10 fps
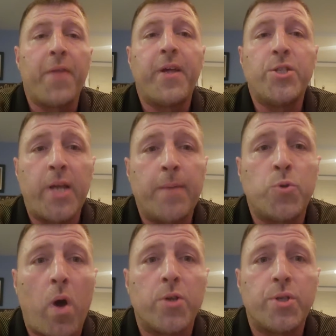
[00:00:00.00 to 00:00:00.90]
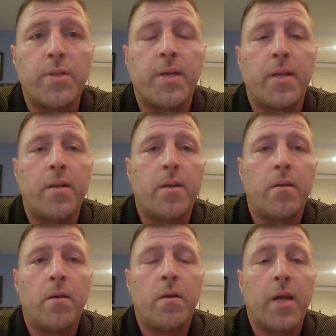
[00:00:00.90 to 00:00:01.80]
think James Washington
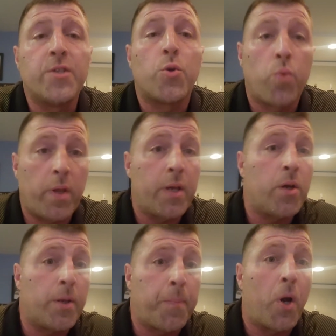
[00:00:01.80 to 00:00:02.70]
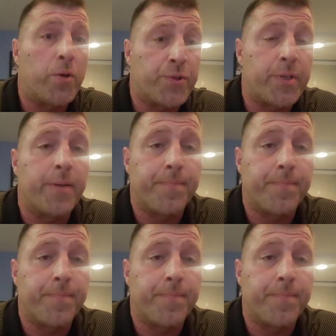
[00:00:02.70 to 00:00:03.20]
is a really good person.